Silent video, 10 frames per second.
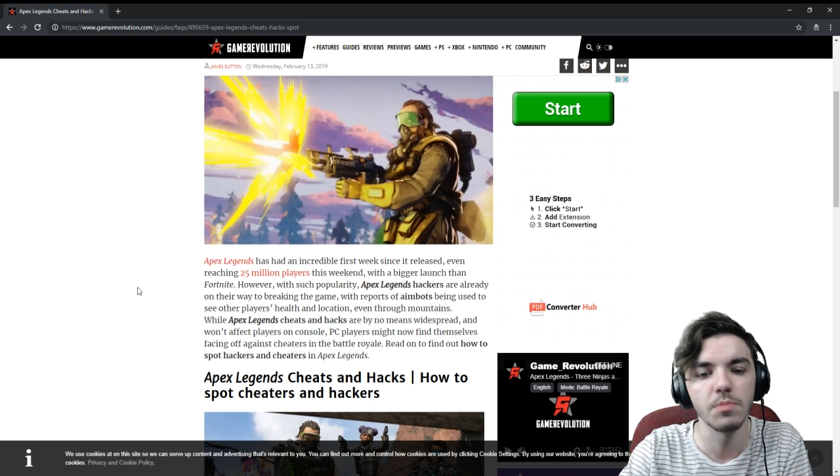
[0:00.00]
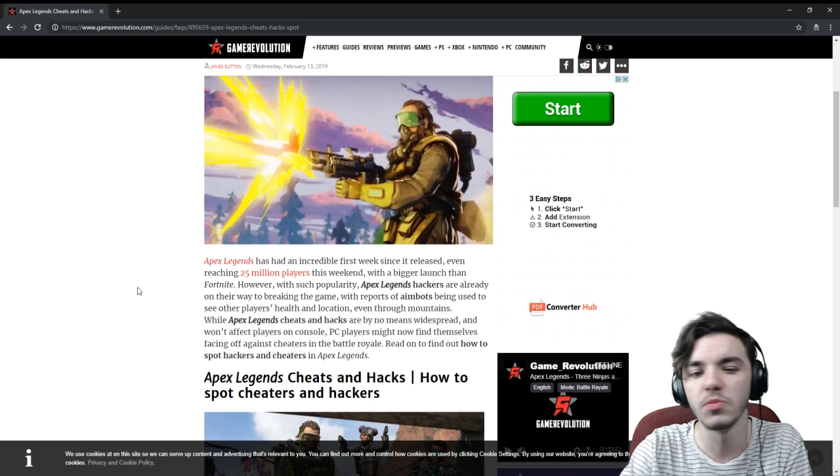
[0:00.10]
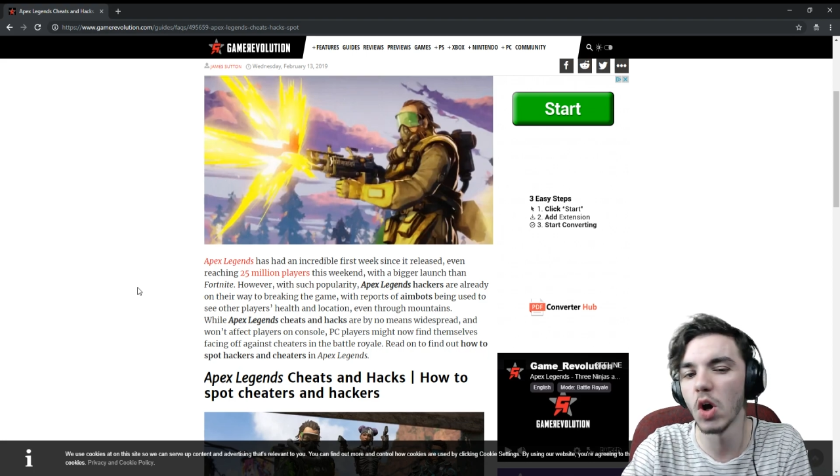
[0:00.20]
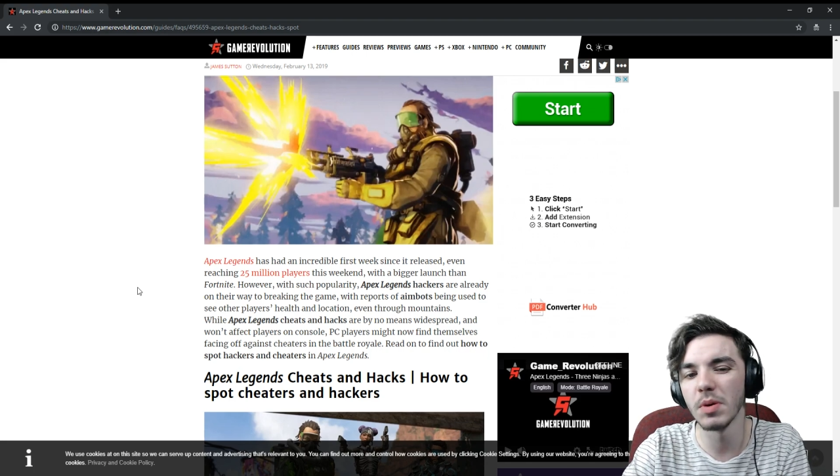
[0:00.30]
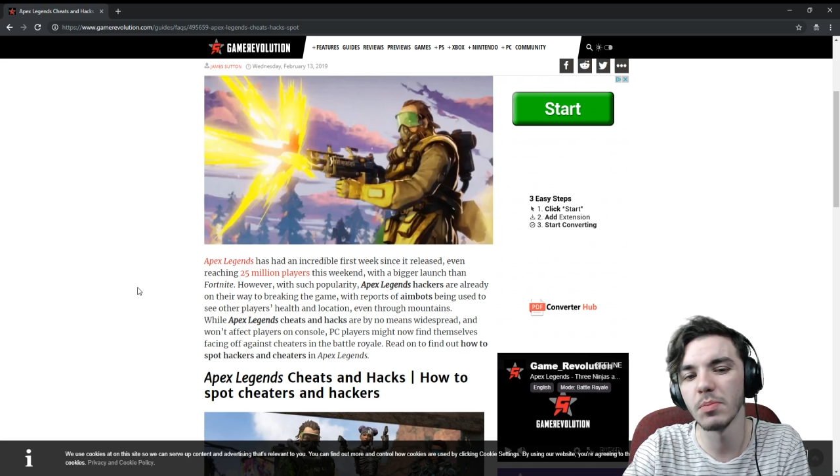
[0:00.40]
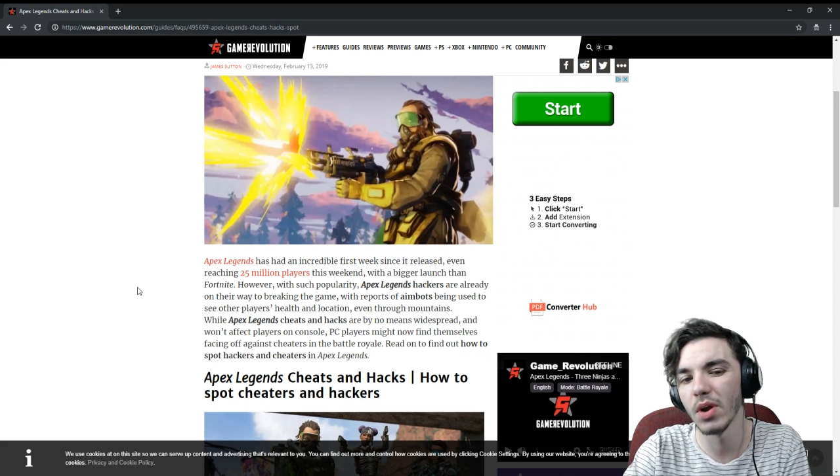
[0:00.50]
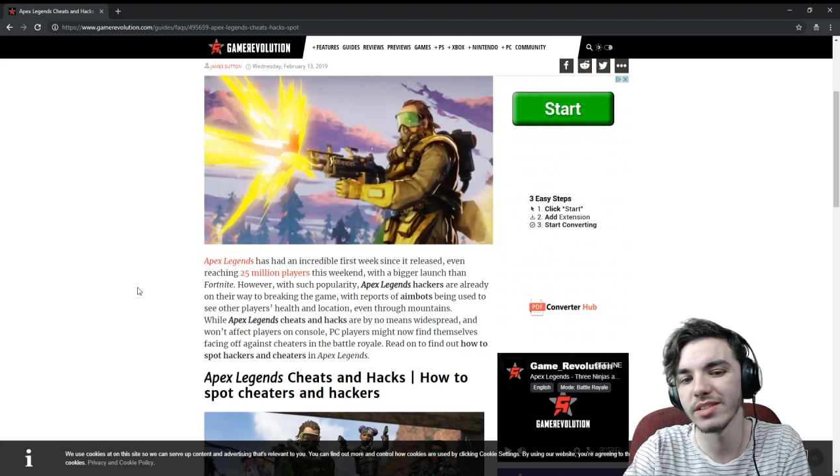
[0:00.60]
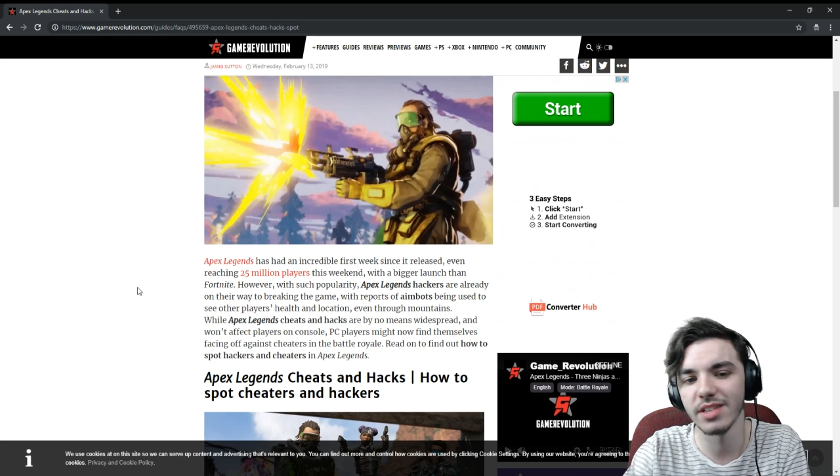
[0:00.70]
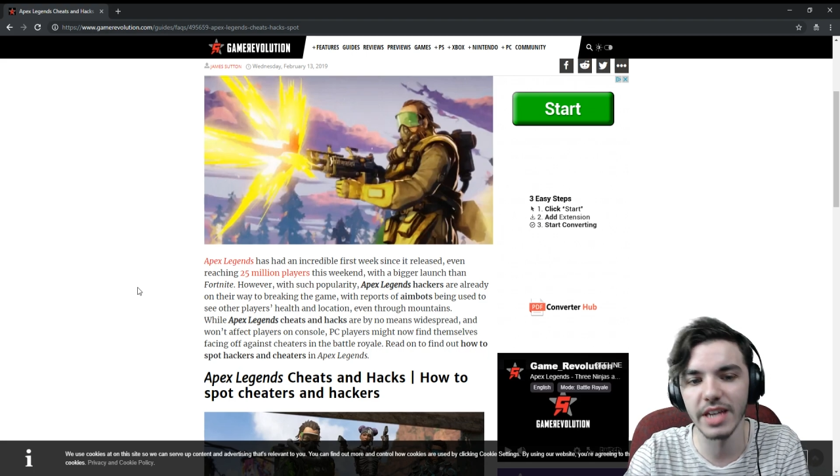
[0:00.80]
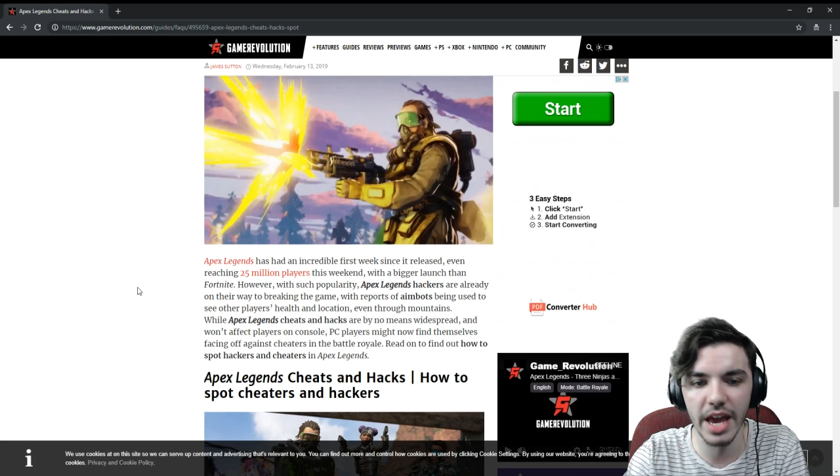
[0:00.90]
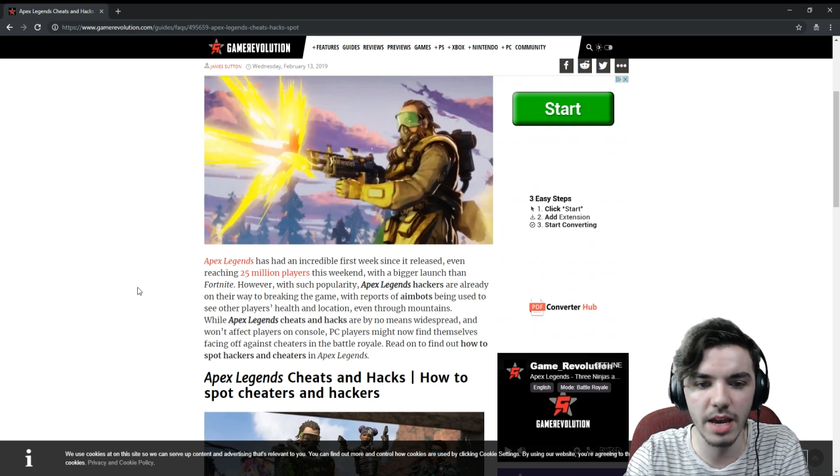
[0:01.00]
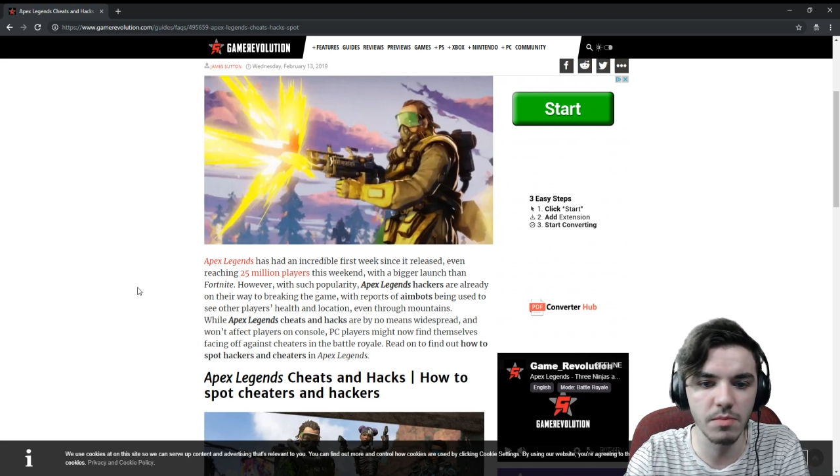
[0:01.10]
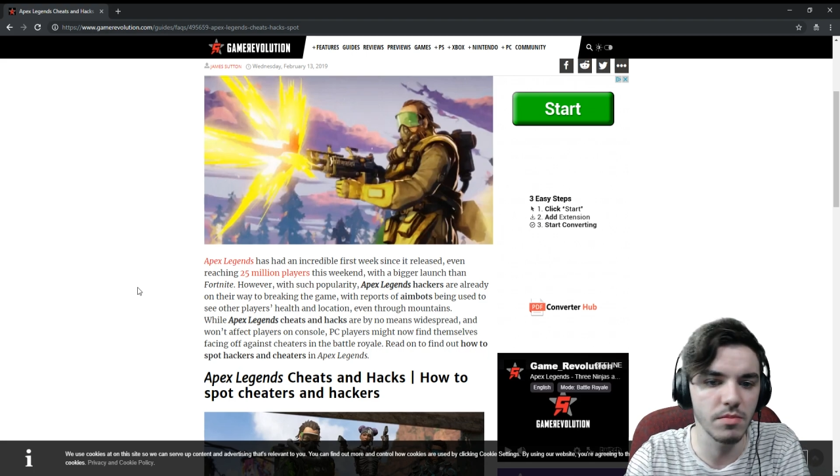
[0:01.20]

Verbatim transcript: Nobody breaks the game.